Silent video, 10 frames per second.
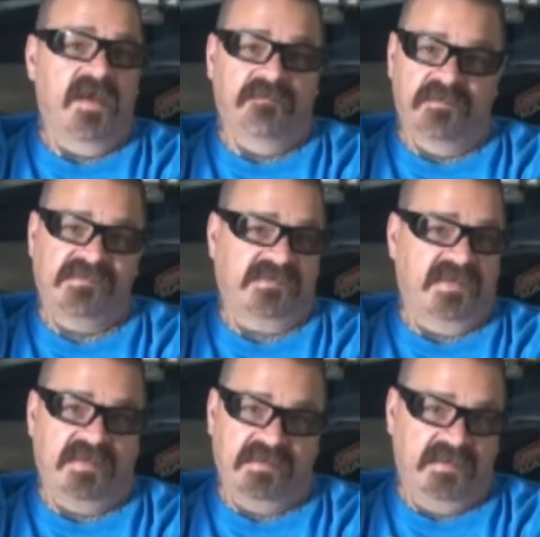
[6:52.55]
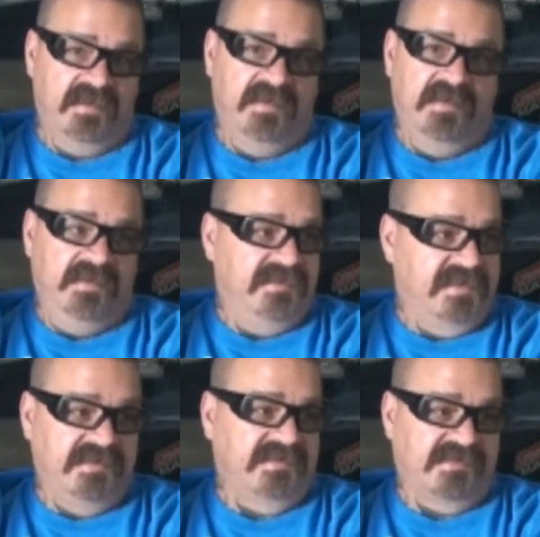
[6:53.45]
ever seen
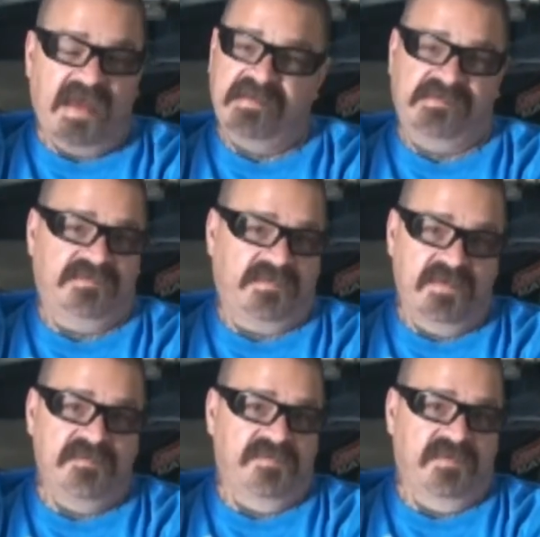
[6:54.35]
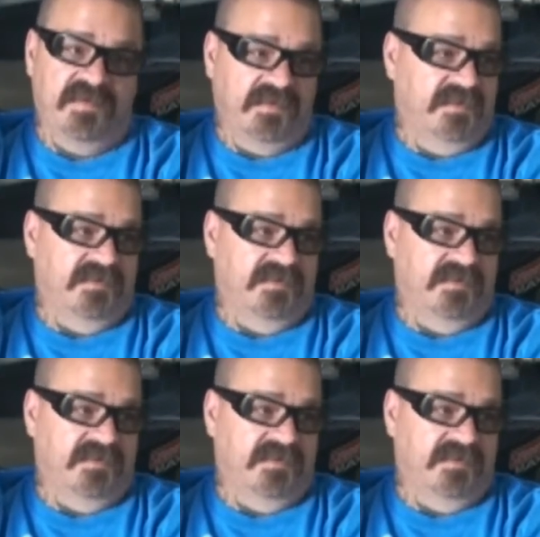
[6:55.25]
teach us how to screen print.